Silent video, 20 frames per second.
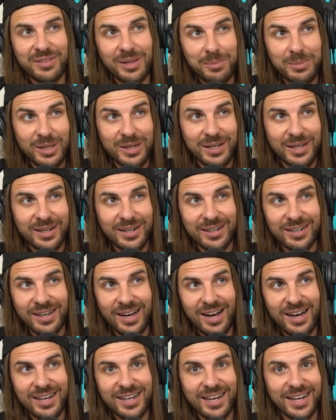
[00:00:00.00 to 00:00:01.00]
I'm looking
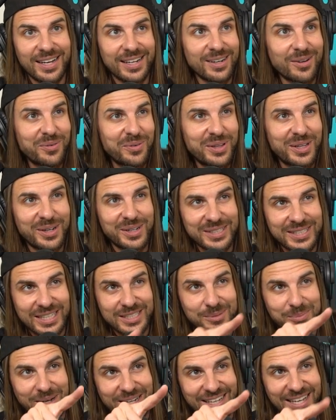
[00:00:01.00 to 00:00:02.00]
cockeyed over there because
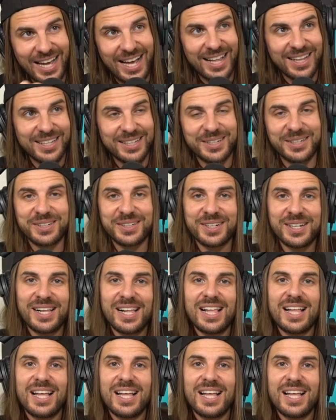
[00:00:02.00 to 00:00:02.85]
that's my calendar.